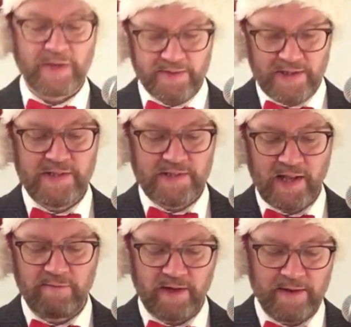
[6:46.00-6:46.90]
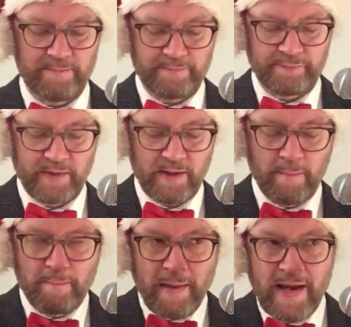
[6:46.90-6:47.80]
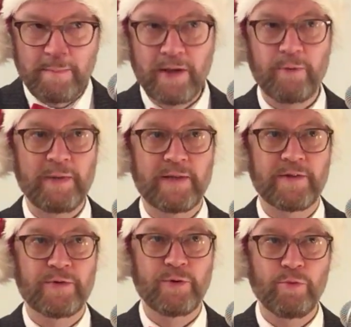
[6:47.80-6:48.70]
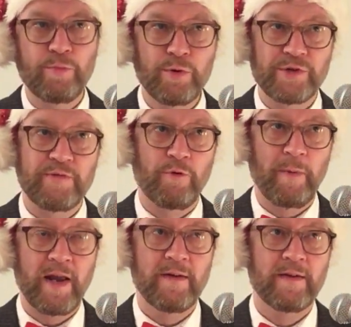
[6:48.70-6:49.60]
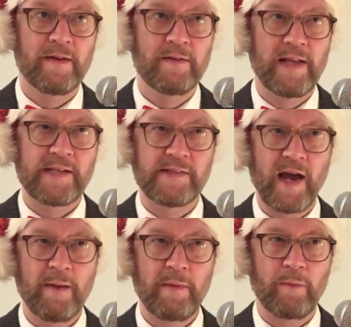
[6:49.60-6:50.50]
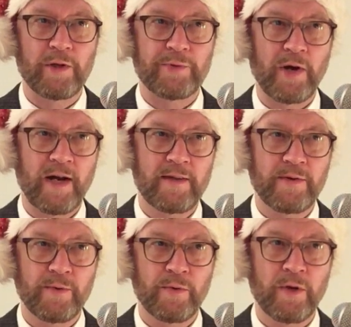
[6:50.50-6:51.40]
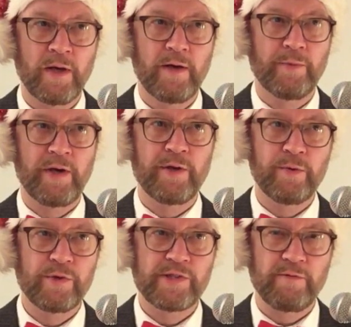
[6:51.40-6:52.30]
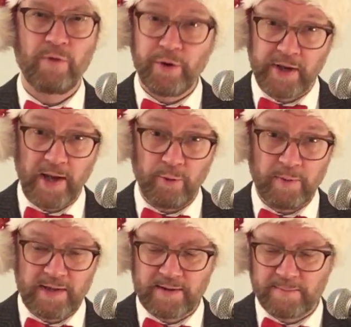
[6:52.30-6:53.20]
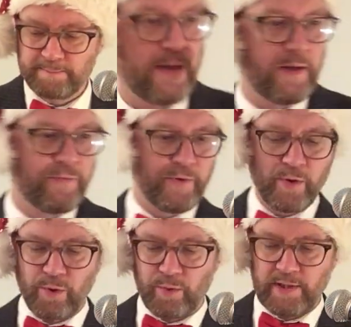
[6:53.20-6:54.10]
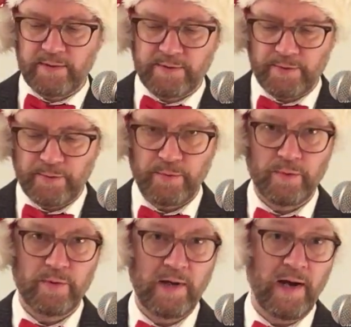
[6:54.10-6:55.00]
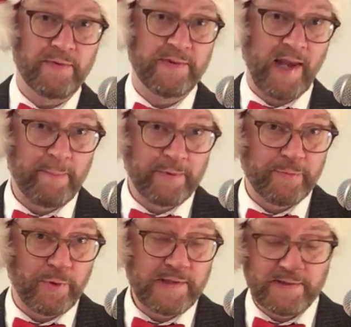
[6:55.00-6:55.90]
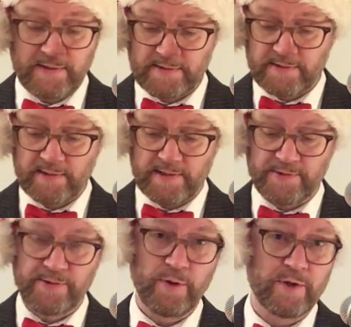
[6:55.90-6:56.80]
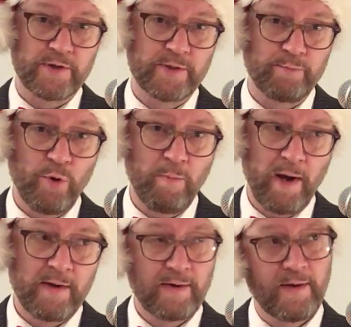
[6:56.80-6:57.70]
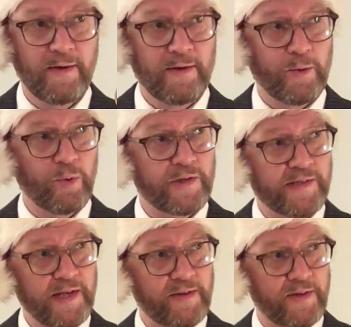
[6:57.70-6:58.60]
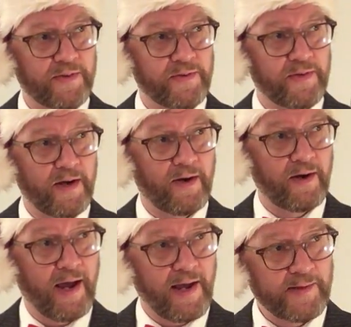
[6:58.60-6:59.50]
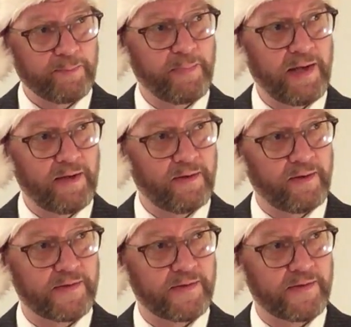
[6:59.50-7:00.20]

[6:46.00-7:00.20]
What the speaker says: This is lovely. Maybe a bit too boozy for me. Next time I will try to reduce the vodka a bit. If you go into Untapped, for instance, and search Mumma, you will see that there has been